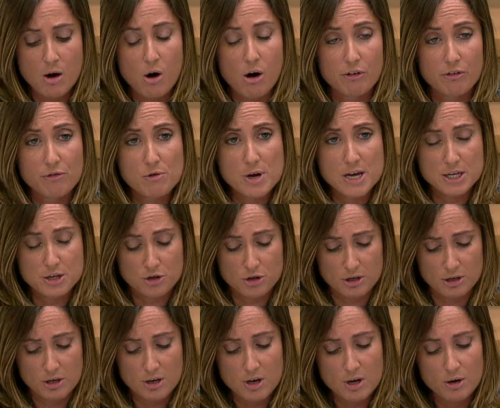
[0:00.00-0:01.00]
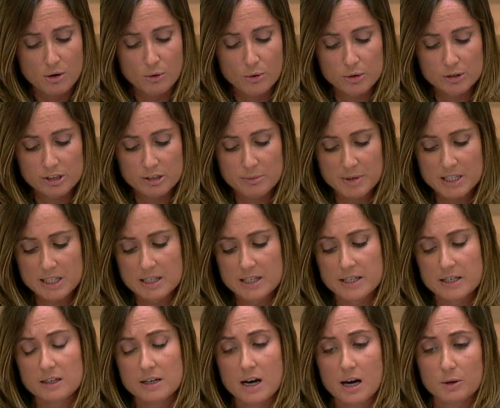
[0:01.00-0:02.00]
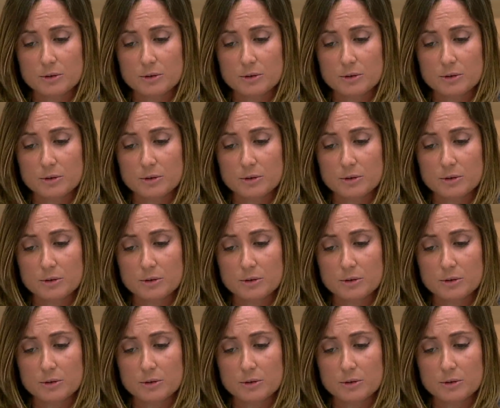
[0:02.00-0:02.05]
of which ultimately